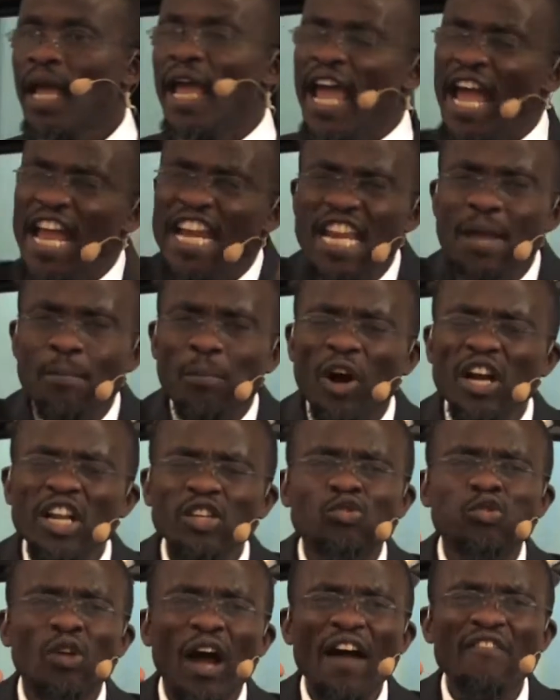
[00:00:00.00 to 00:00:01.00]
Anybody
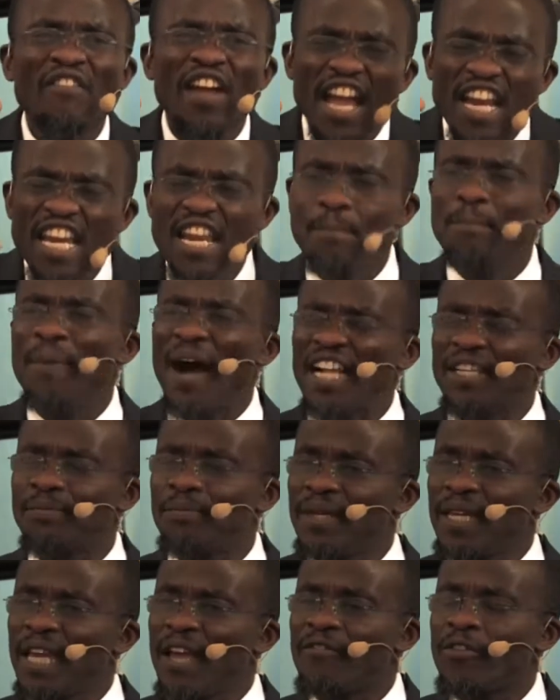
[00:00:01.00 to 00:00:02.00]
to have any bad
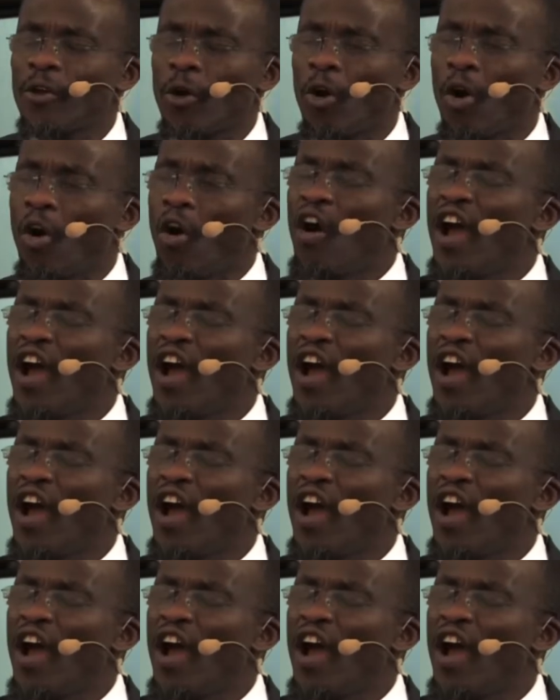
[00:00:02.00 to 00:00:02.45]
behavior or